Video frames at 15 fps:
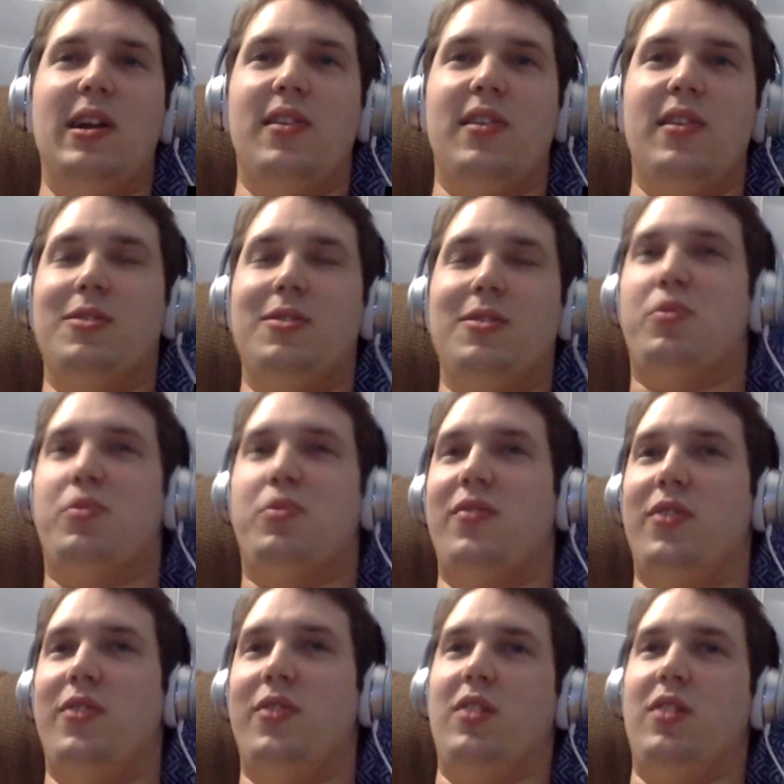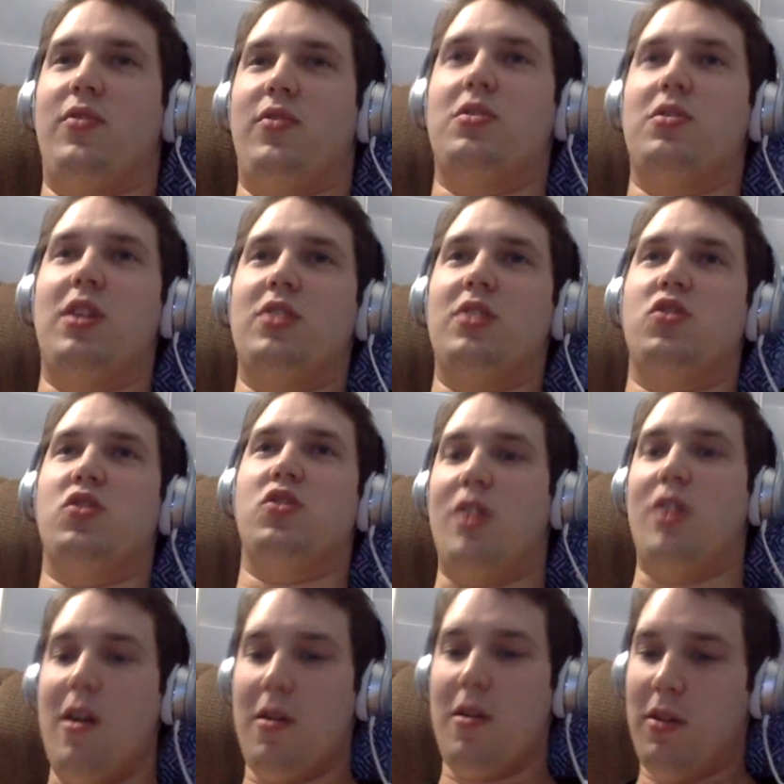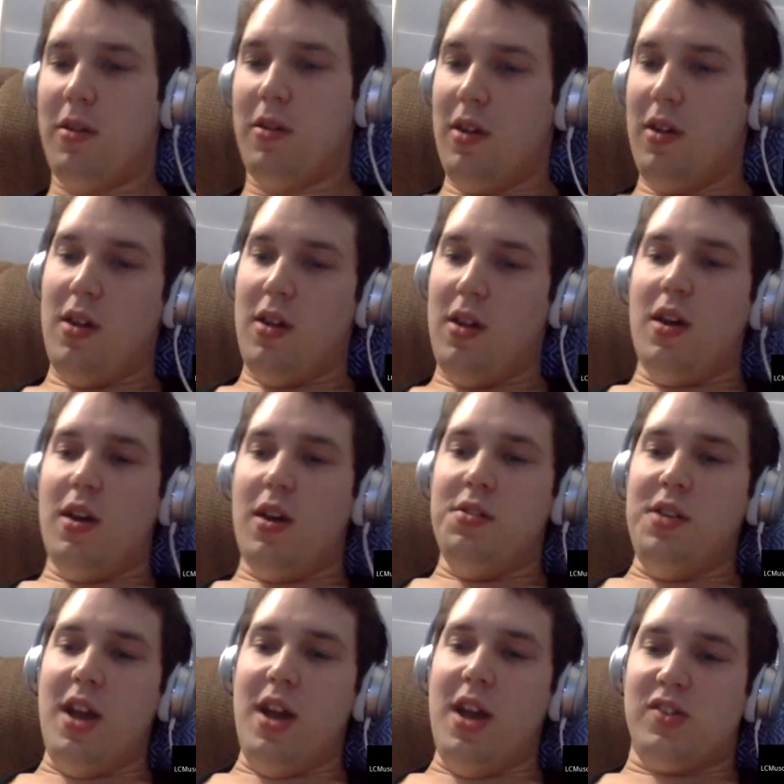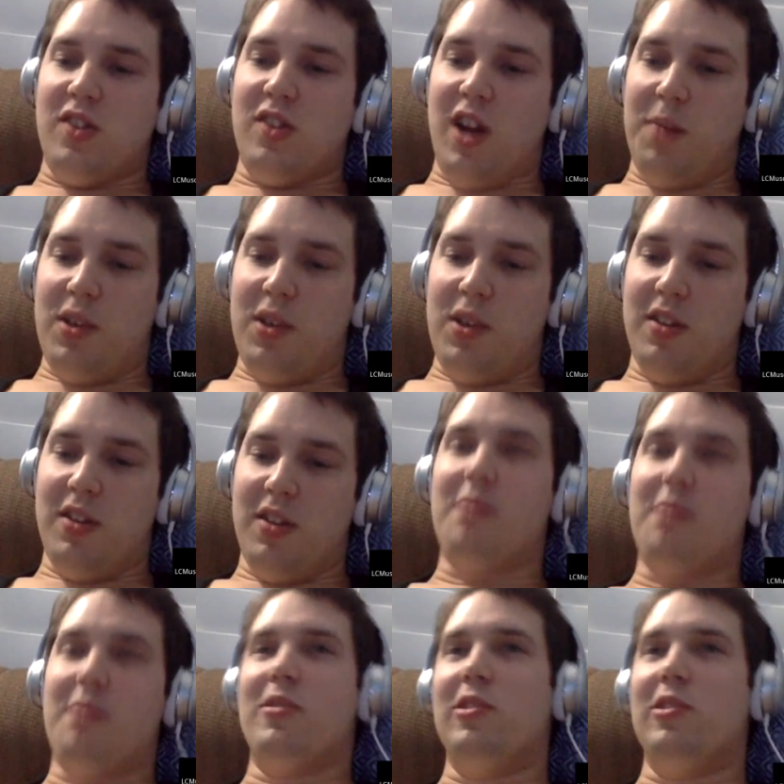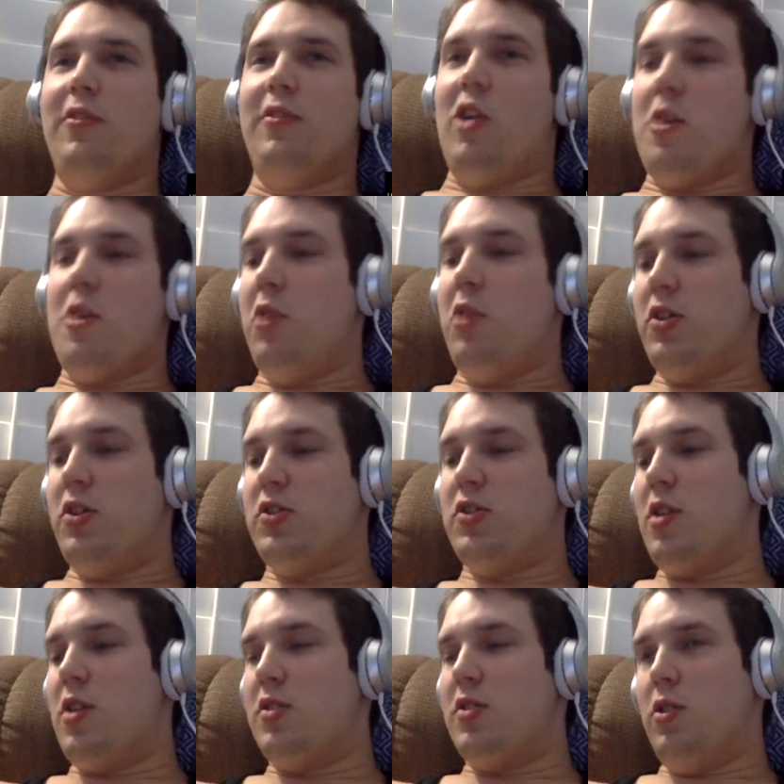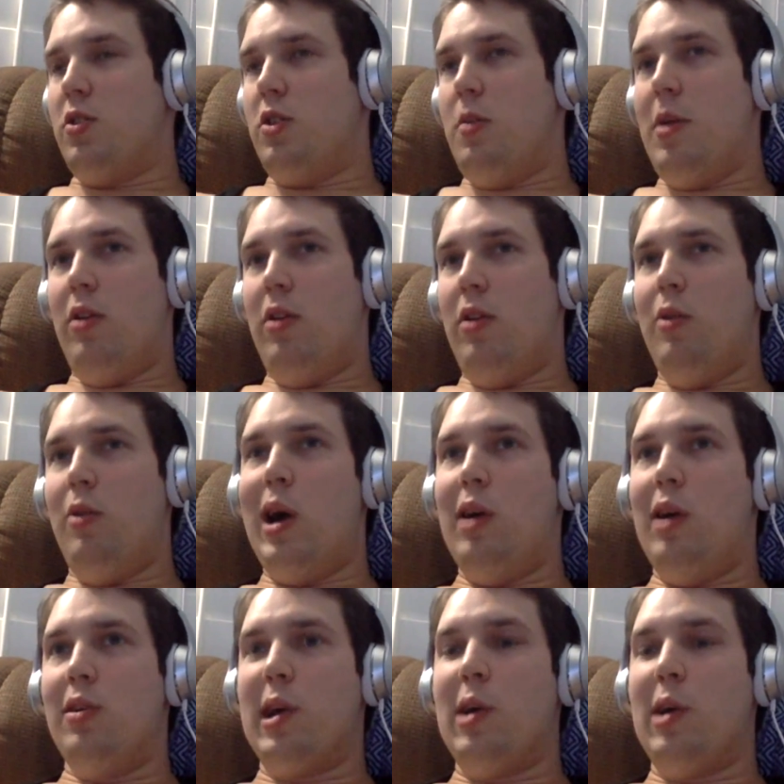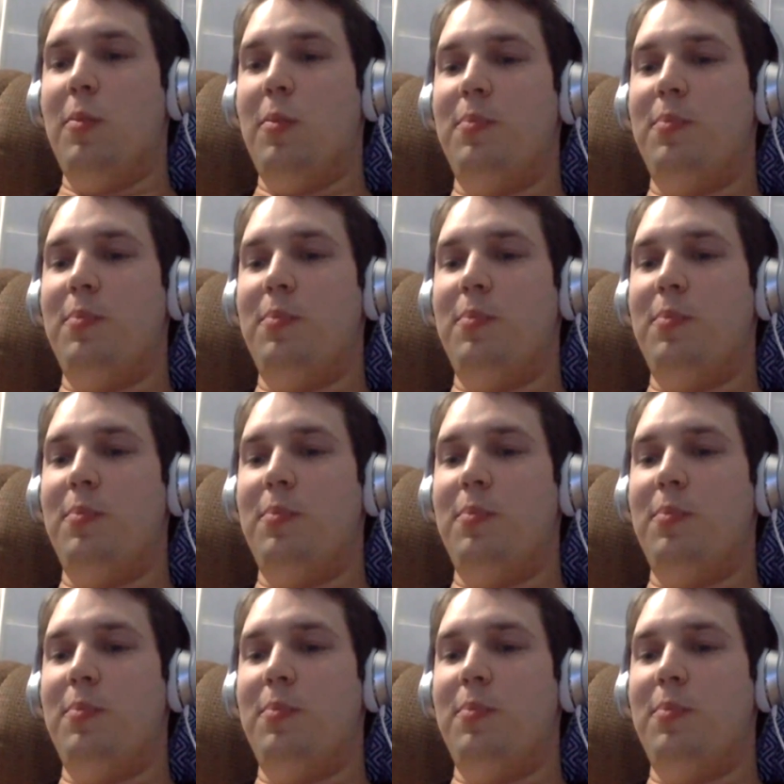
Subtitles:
I thought that was pretty funny for you guys to share. Next up, remember LaVar Ball's story I told you about a little while ago?